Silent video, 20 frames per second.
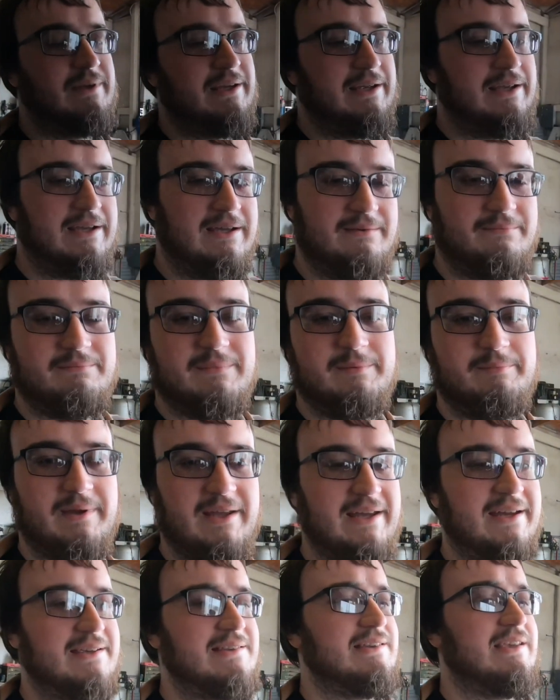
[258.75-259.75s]
I got my
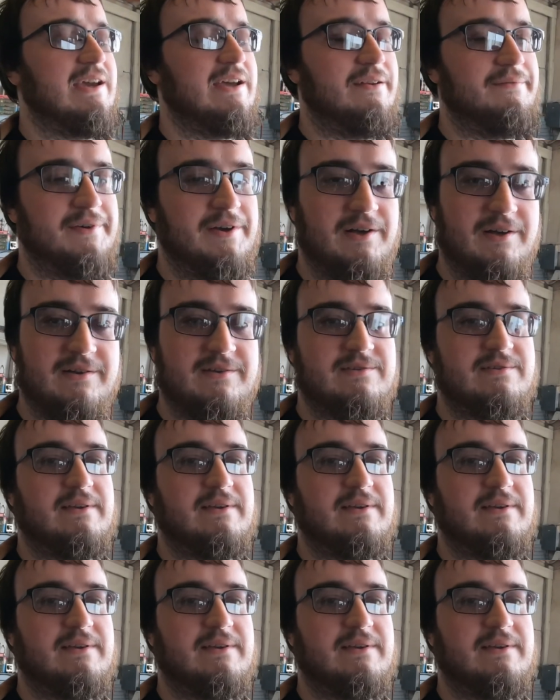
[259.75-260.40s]
back's kind of hunched,